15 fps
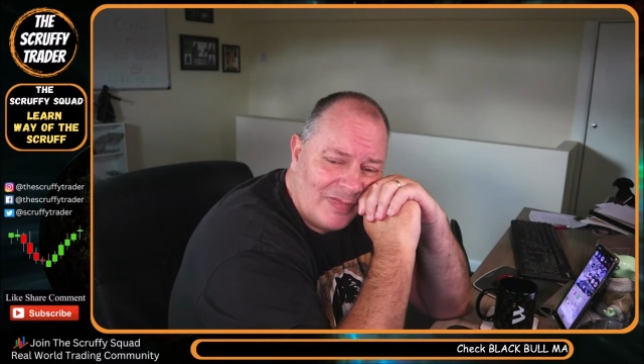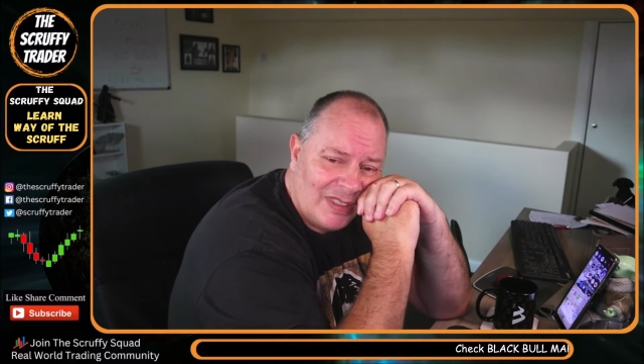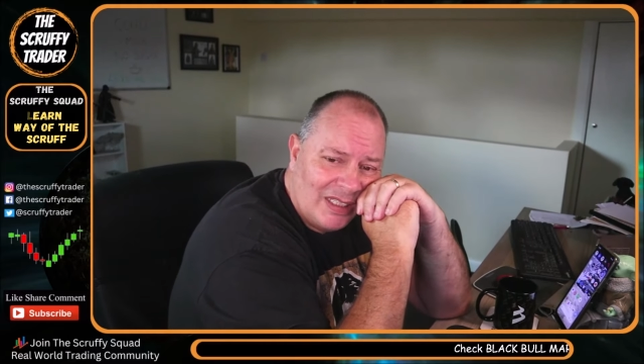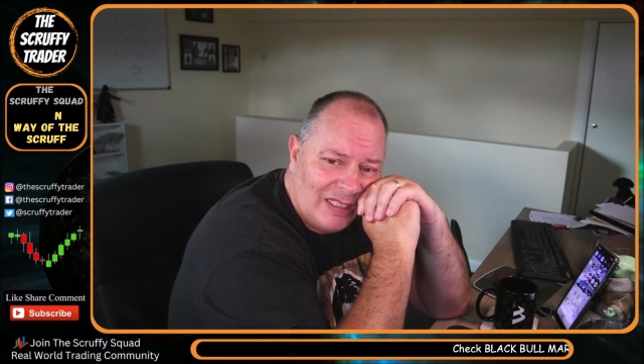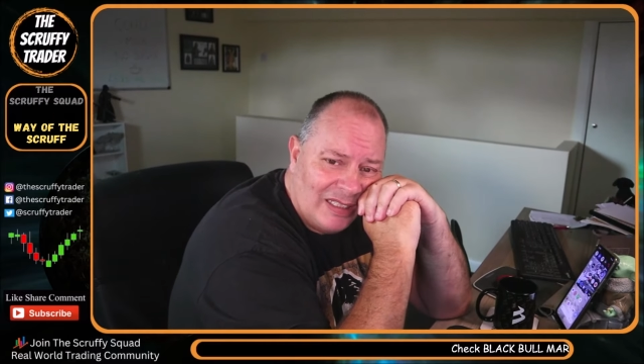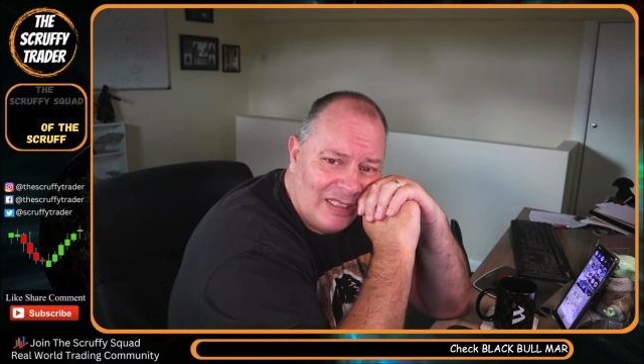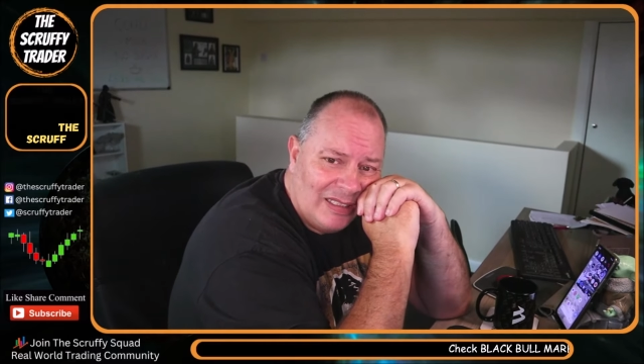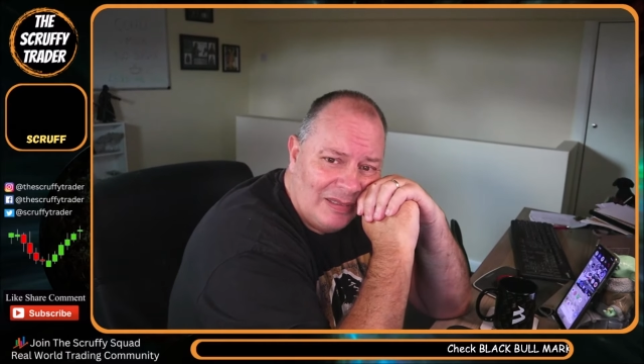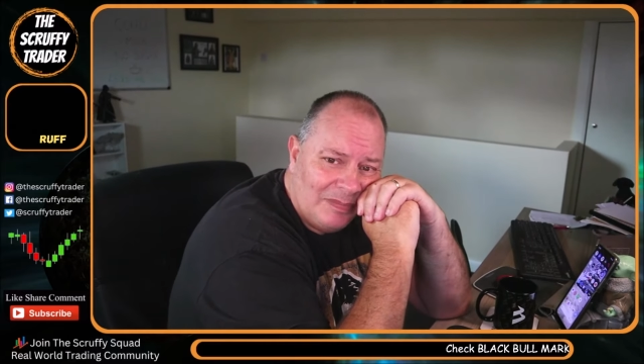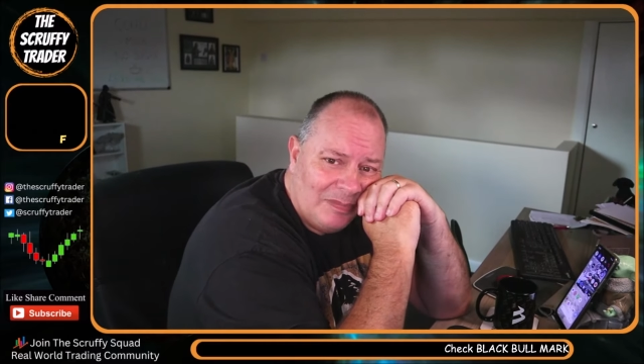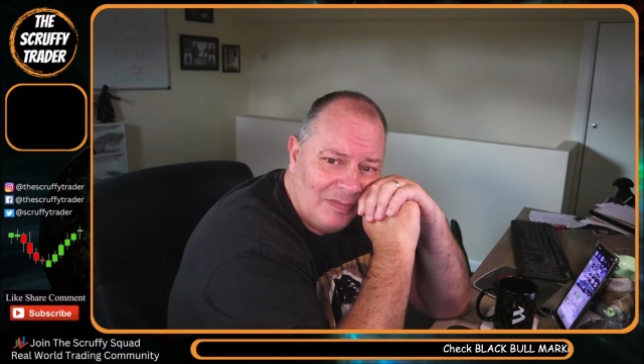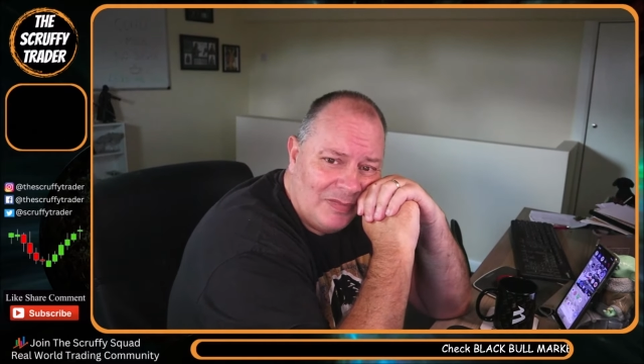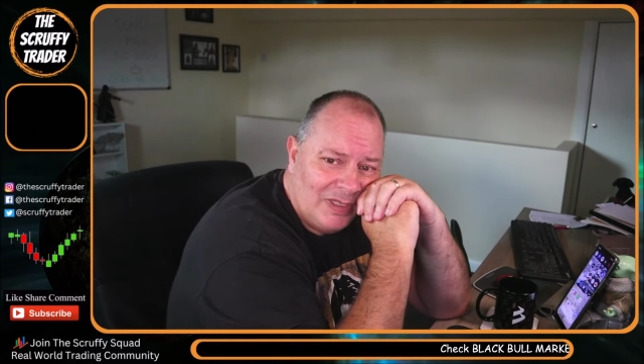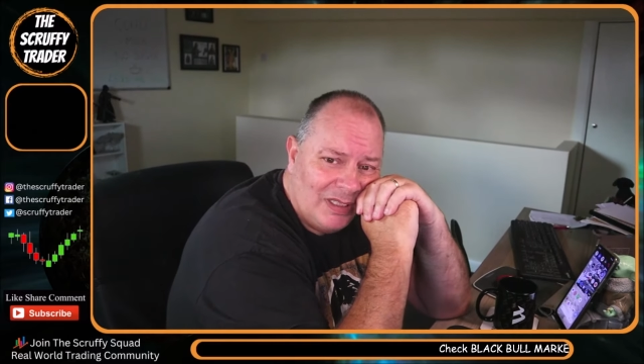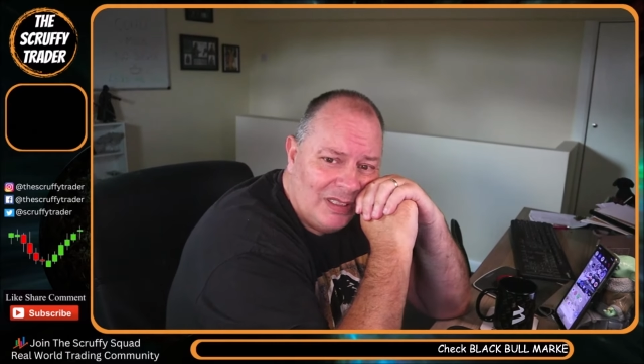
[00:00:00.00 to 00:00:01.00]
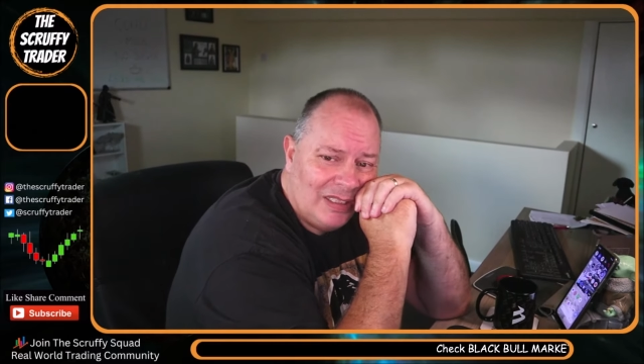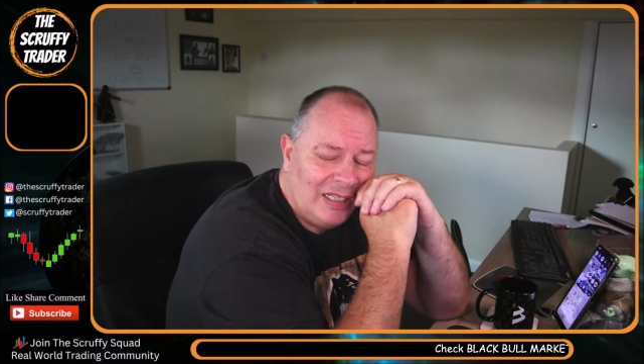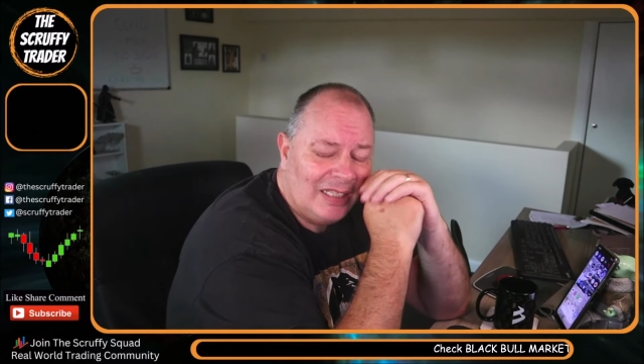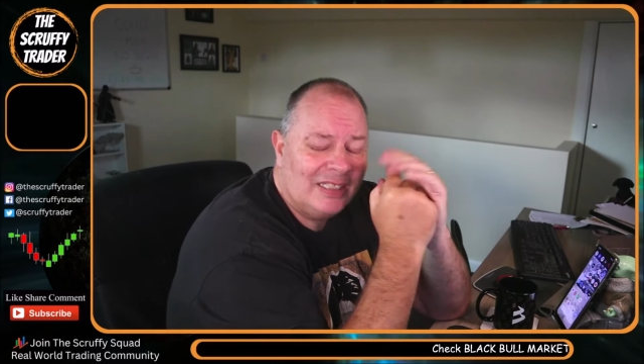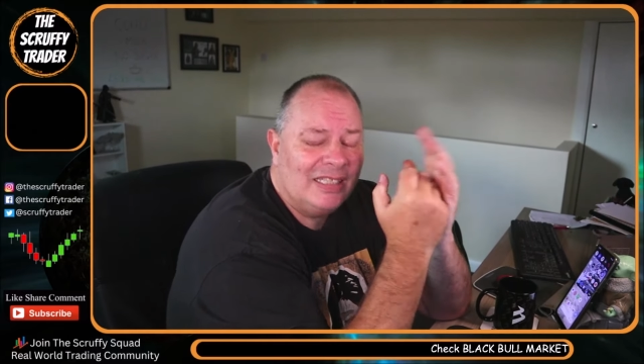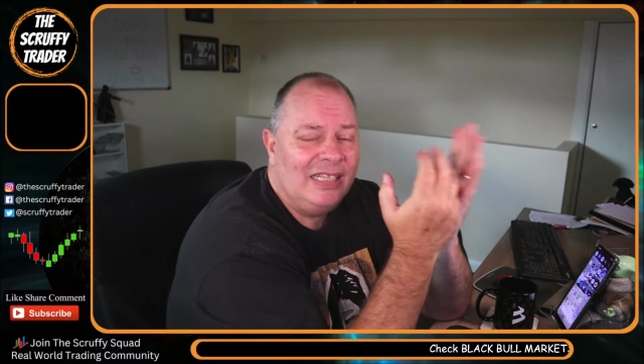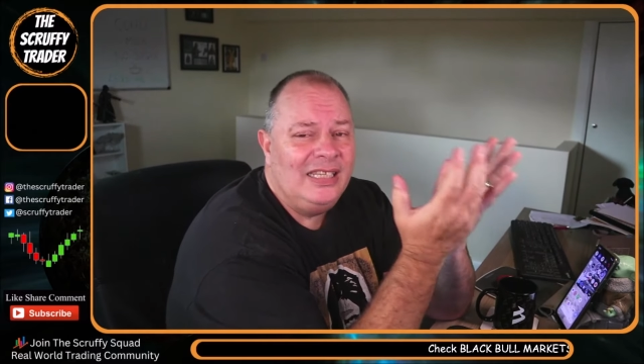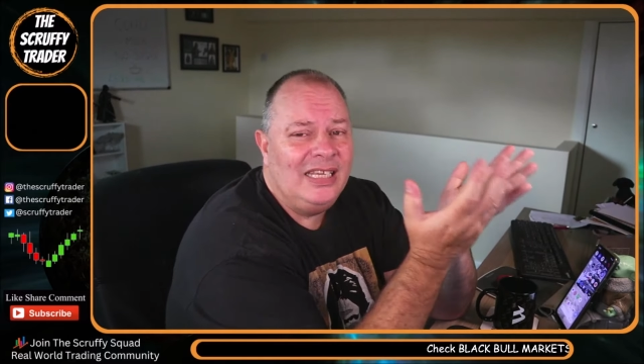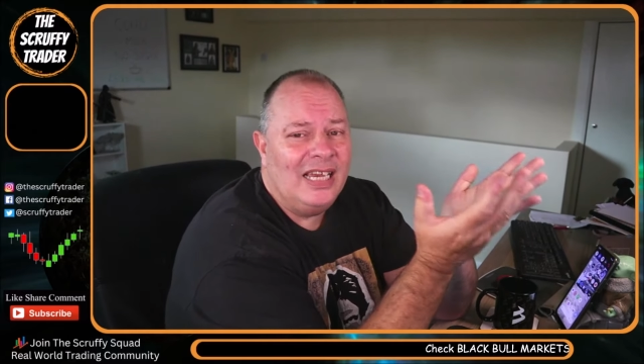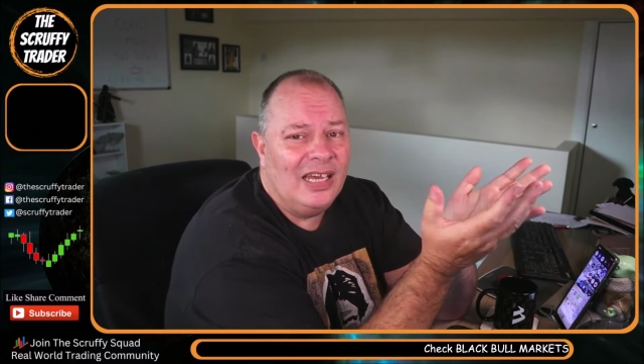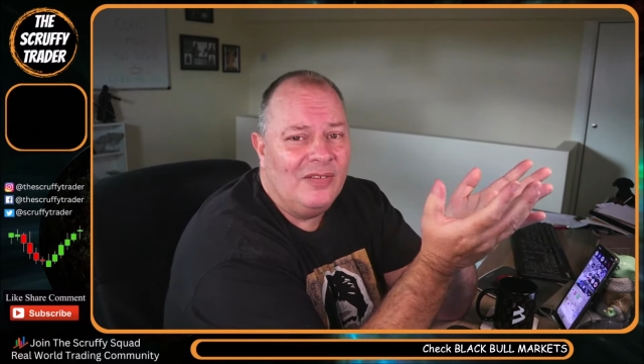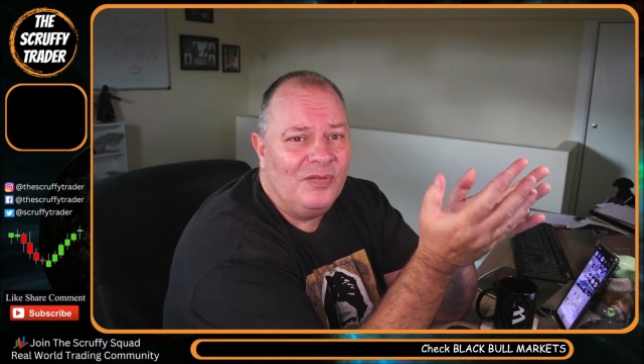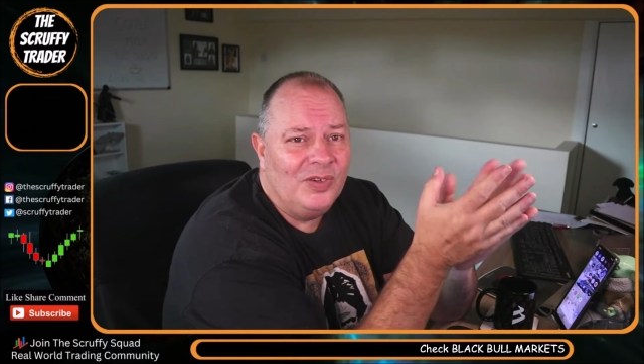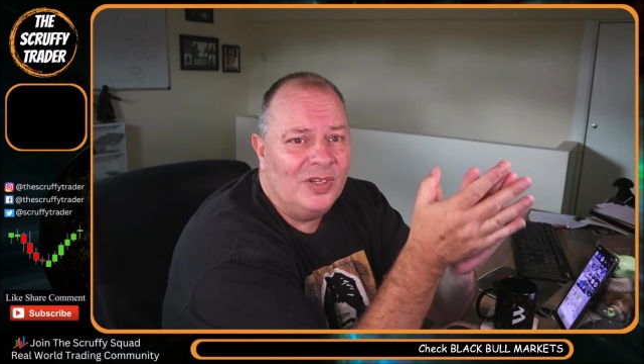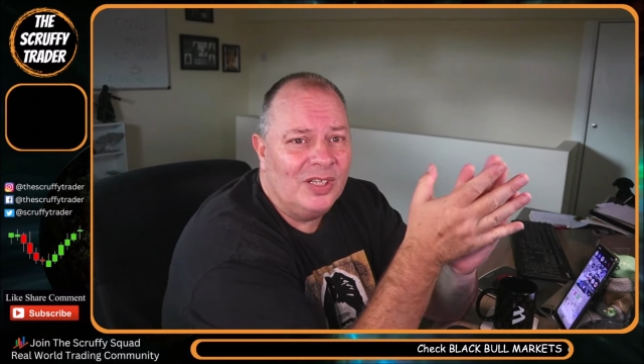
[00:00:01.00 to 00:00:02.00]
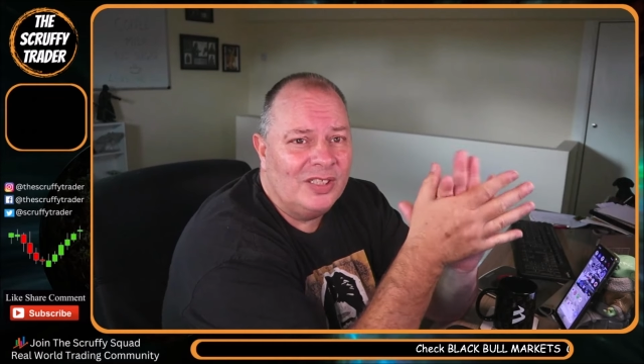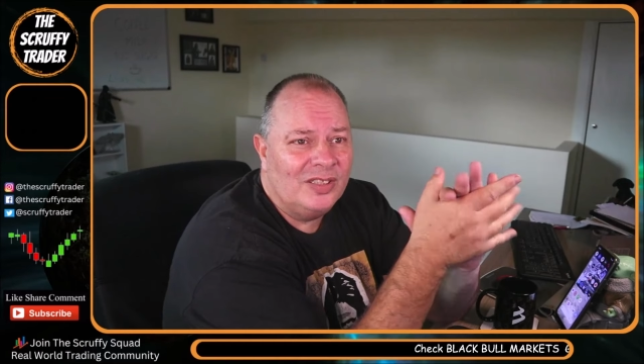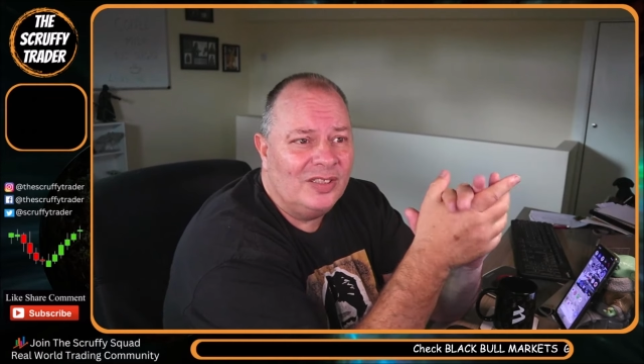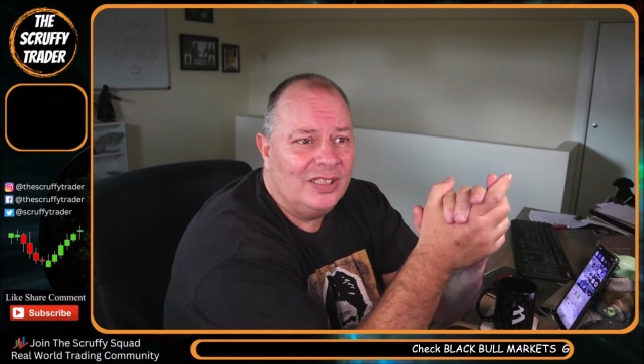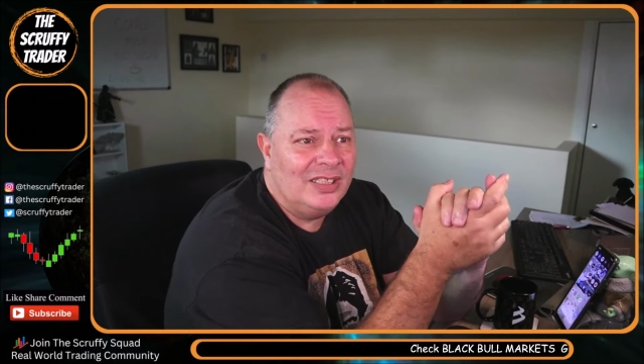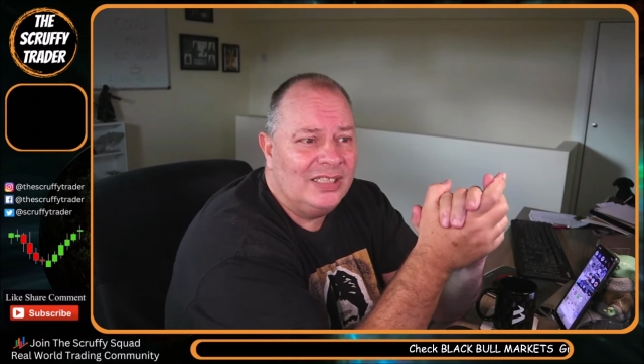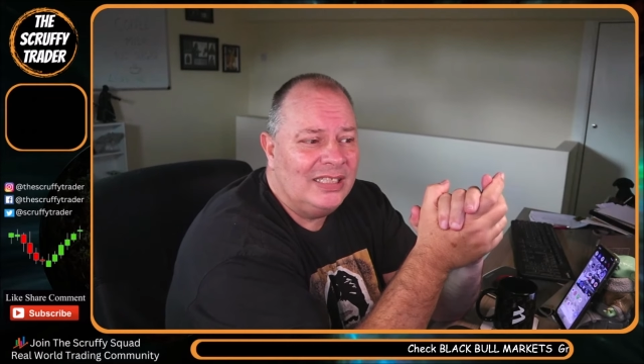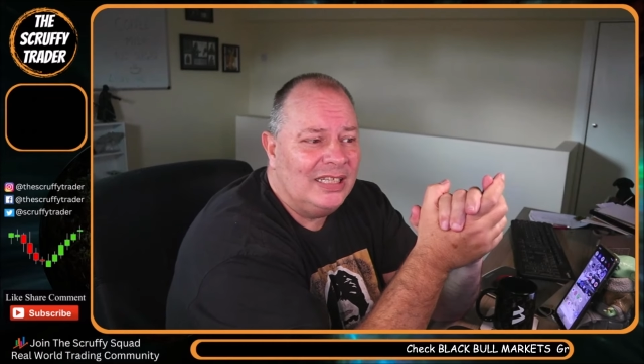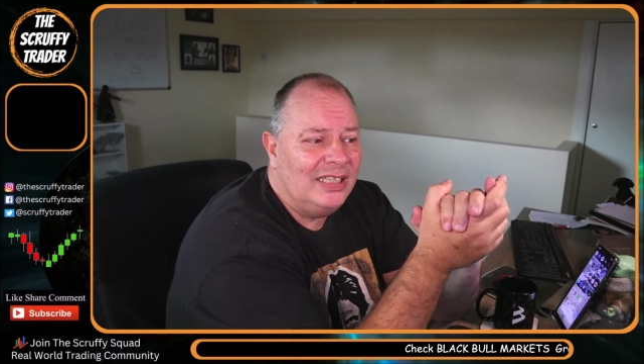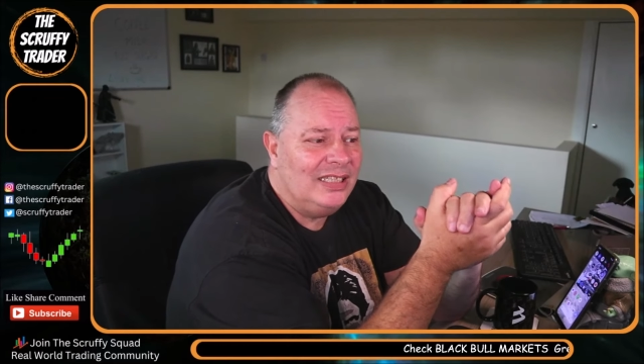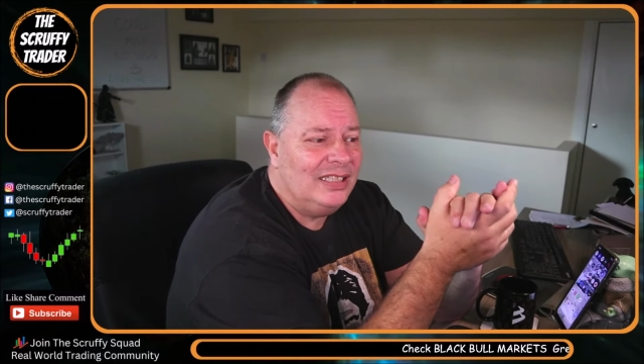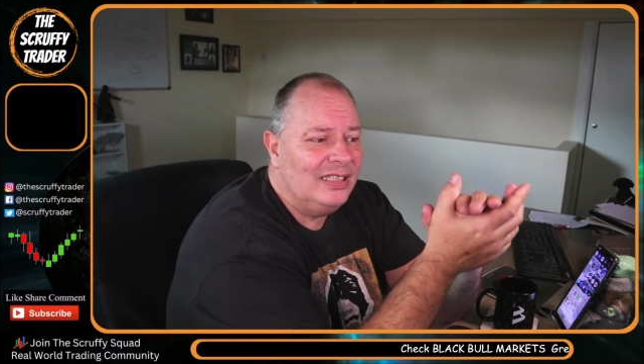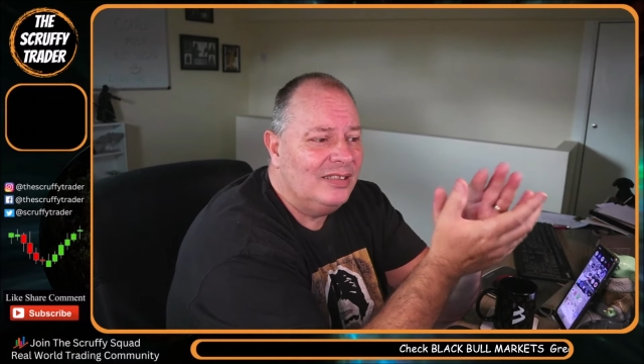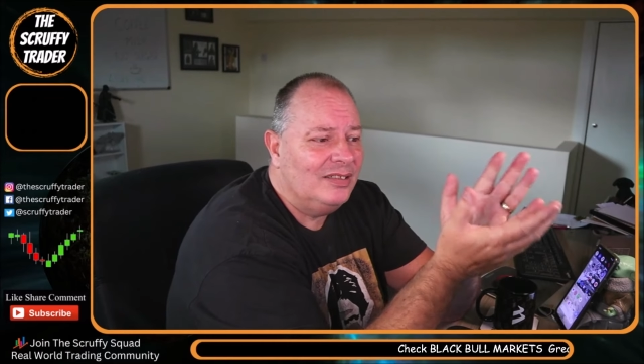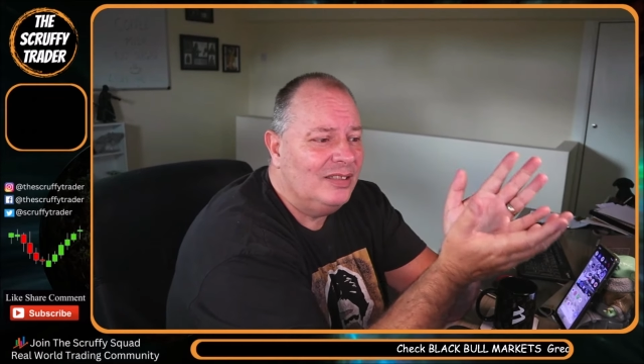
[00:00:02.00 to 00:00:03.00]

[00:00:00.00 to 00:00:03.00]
Um, I see the adverts on the telly and,